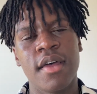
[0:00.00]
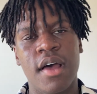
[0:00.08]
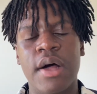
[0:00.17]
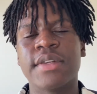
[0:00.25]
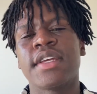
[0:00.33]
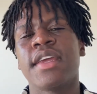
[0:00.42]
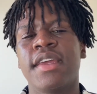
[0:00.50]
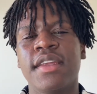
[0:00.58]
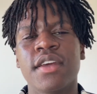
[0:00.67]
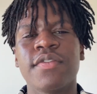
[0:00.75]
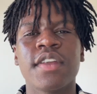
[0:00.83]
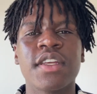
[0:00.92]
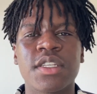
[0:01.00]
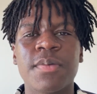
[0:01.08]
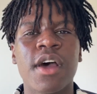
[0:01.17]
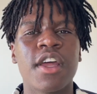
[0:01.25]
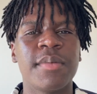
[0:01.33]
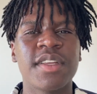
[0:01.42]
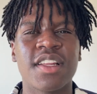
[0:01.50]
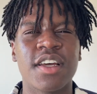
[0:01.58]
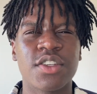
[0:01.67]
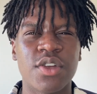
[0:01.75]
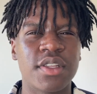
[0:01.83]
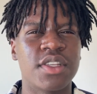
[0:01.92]
I'll say he definitely inspired me to like
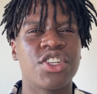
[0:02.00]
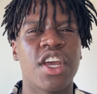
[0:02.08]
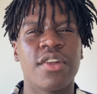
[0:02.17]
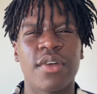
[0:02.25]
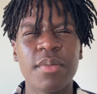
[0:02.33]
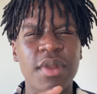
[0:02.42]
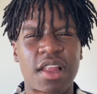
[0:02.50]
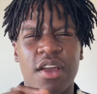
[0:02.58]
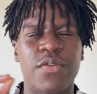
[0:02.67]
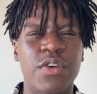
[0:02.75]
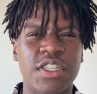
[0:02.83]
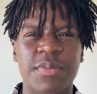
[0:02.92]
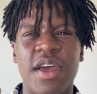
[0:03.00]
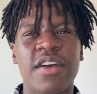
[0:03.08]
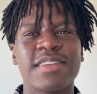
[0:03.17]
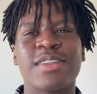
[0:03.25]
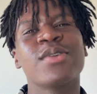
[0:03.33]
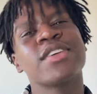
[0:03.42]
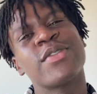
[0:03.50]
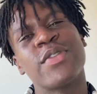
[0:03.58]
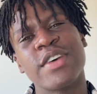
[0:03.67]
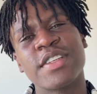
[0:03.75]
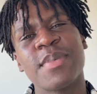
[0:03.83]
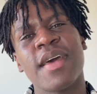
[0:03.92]
start this channel, him and like First Man, because I was watching
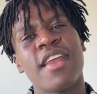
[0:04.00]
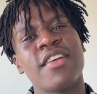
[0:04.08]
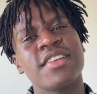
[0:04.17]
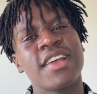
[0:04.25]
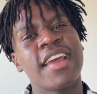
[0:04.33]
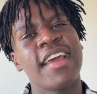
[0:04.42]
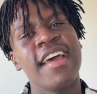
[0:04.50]
First Man and I was like,